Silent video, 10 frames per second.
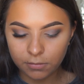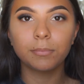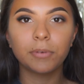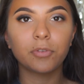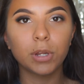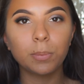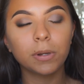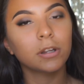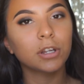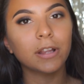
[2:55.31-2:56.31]
Before you
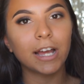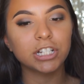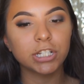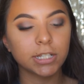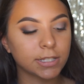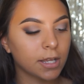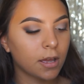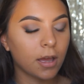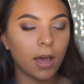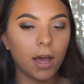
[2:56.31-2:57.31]
put on your lashes,
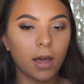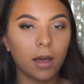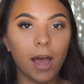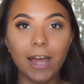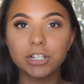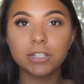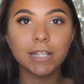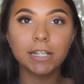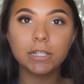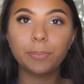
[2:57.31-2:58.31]
I just
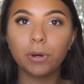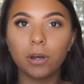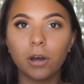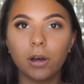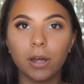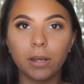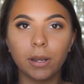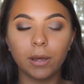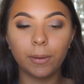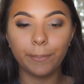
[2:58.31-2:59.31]
like to put
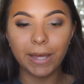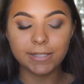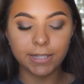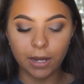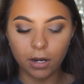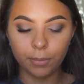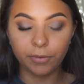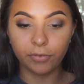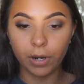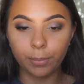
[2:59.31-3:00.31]
on mascara
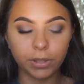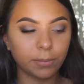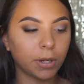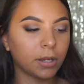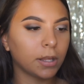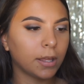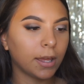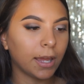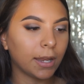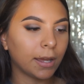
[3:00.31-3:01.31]
before I put them on,
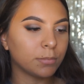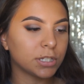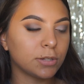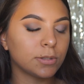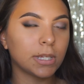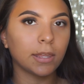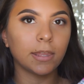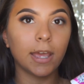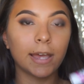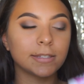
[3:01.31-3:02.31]
and I'm using
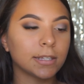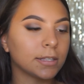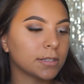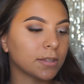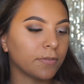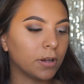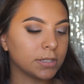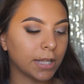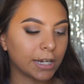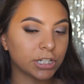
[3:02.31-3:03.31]
the Essence the
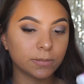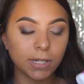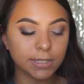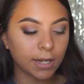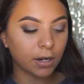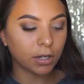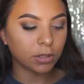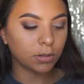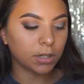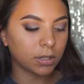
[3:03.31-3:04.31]
False Lashes
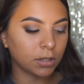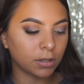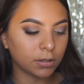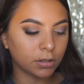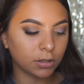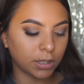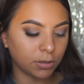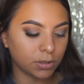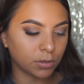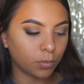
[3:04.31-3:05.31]
Mascara. You can literally
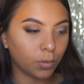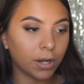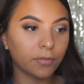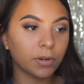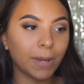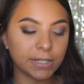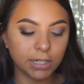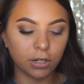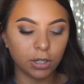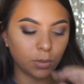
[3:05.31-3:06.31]
use whatever
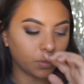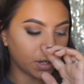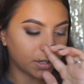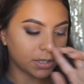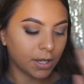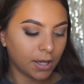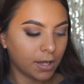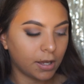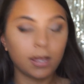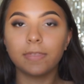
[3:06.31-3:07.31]
mascara you want.
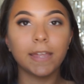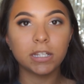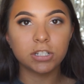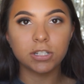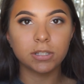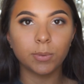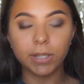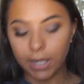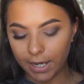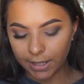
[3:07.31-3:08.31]
That's just the
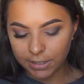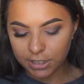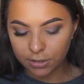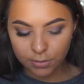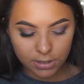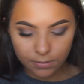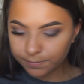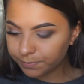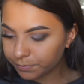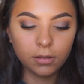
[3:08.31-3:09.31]
one that I like to use.
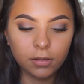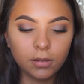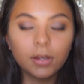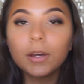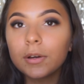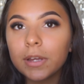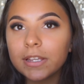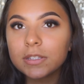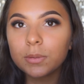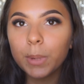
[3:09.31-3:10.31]

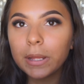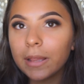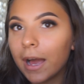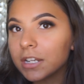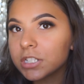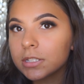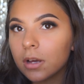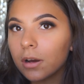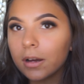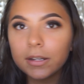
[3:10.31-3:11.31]
Okay, so my lash is
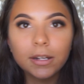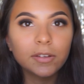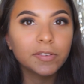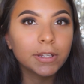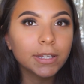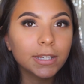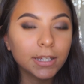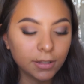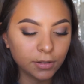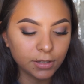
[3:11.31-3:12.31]
on, and I feel like
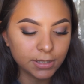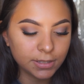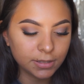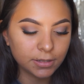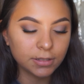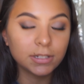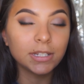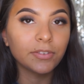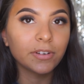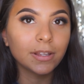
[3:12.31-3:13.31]
it looks
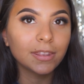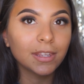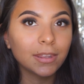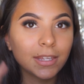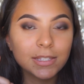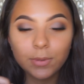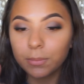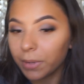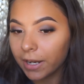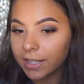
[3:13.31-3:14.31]
different than this
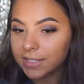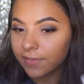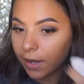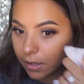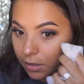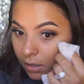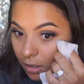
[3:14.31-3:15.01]
one, but it's fine.